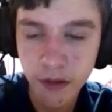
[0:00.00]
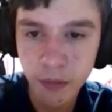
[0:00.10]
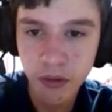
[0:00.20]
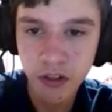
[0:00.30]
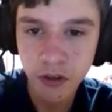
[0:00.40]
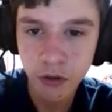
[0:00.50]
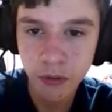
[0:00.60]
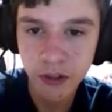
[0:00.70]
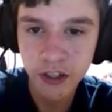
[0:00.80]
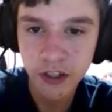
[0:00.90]
But
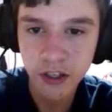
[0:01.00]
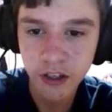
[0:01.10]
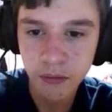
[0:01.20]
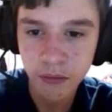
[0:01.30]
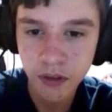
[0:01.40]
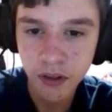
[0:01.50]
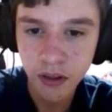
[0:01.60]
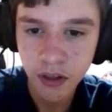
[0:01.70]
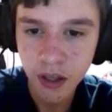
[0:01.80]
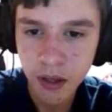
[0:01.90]
nobody came.
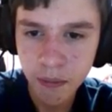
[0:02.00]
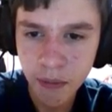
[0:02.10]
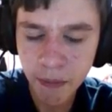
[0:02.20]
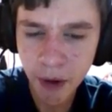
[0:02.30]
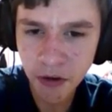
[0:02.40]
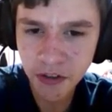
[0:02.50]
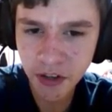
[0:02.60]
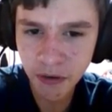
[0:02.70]
My powers aren't